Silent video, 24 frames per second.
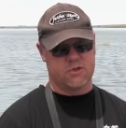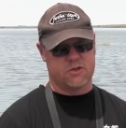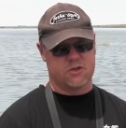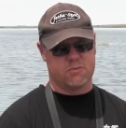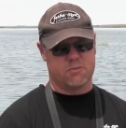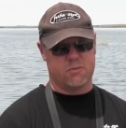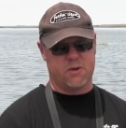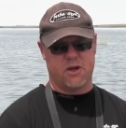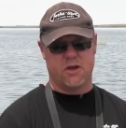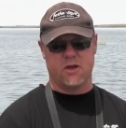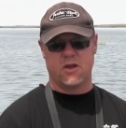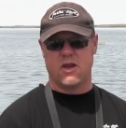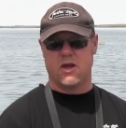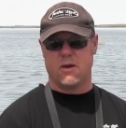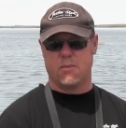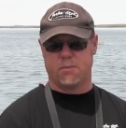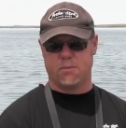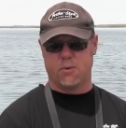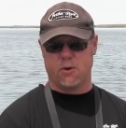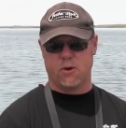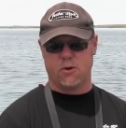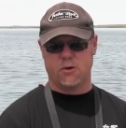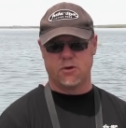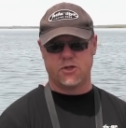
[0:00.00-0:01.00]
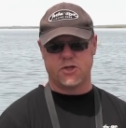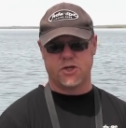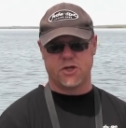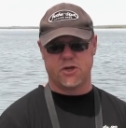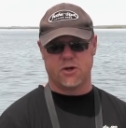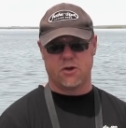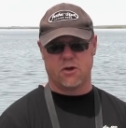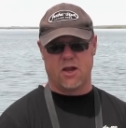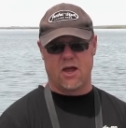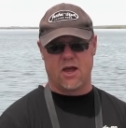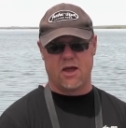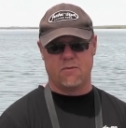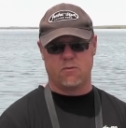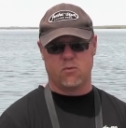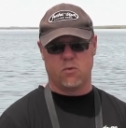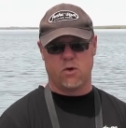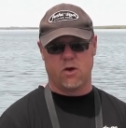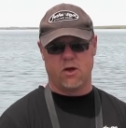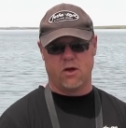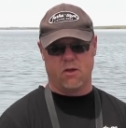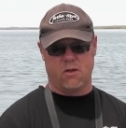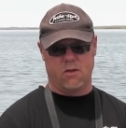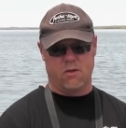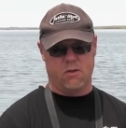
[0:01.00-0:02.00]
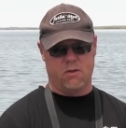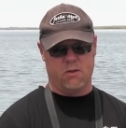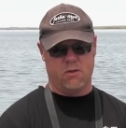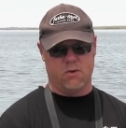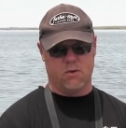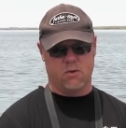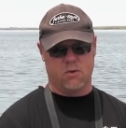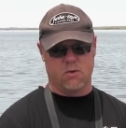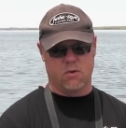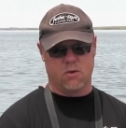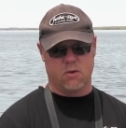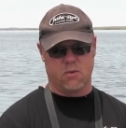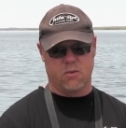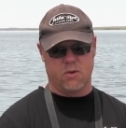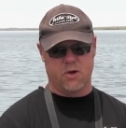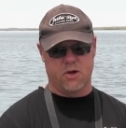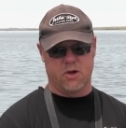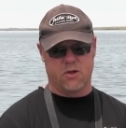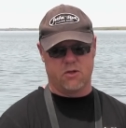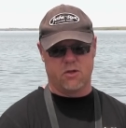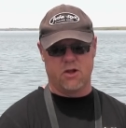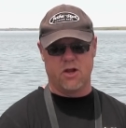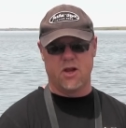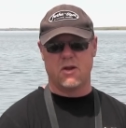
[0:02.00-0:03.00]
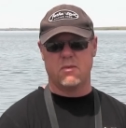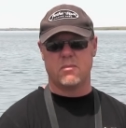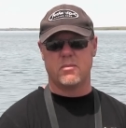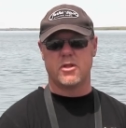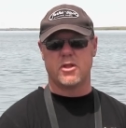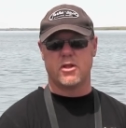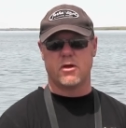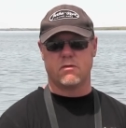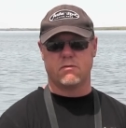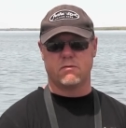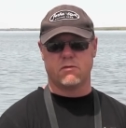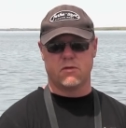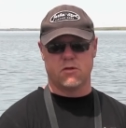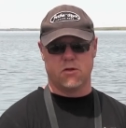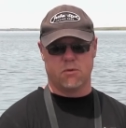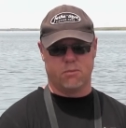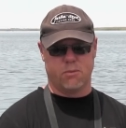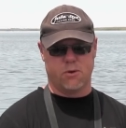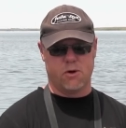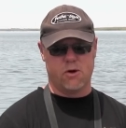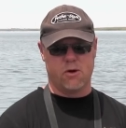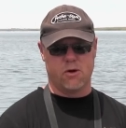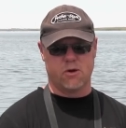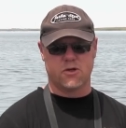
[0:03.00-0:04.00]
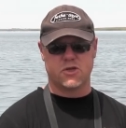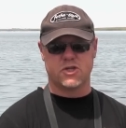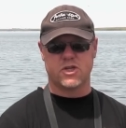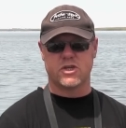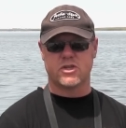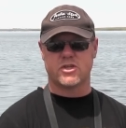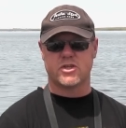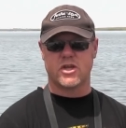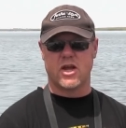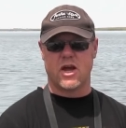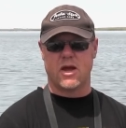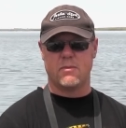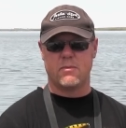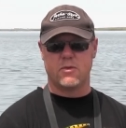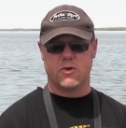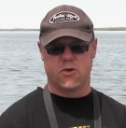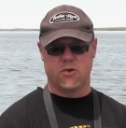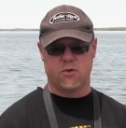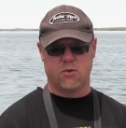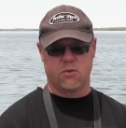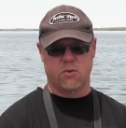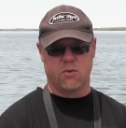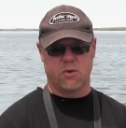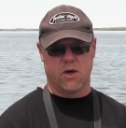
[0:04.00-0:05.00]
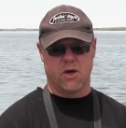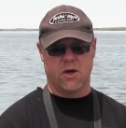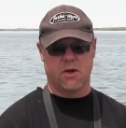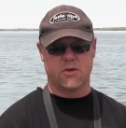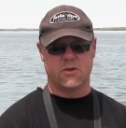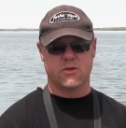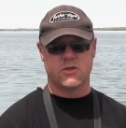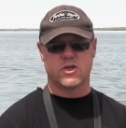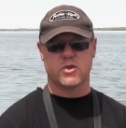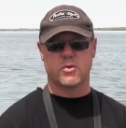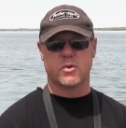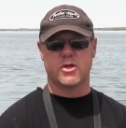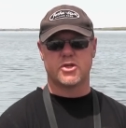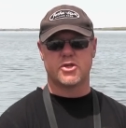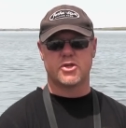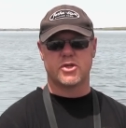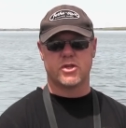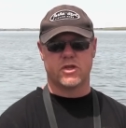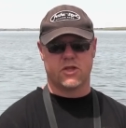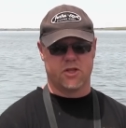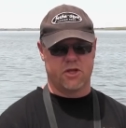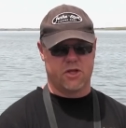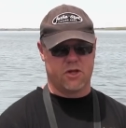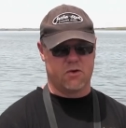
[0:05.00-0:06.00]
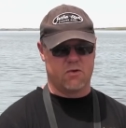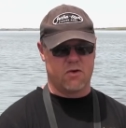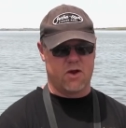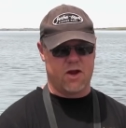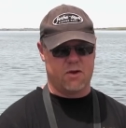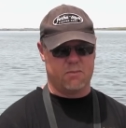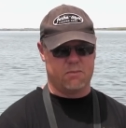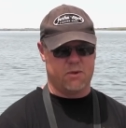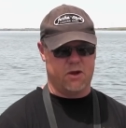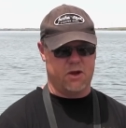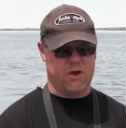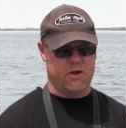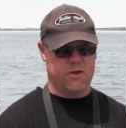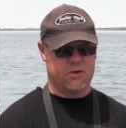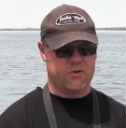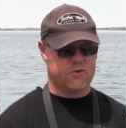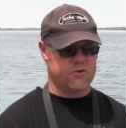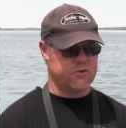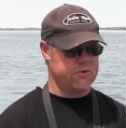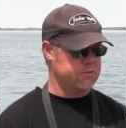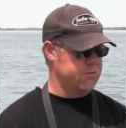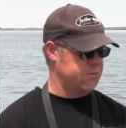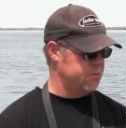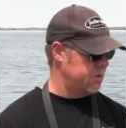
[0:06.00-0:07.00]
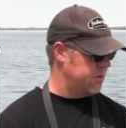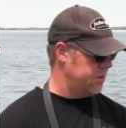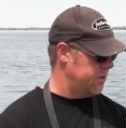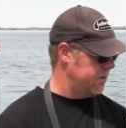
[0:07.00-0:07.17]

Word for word: spitting up perch in your live well, or when you clean them and they're full of perch, it's time to uh, switch to the crankbaits.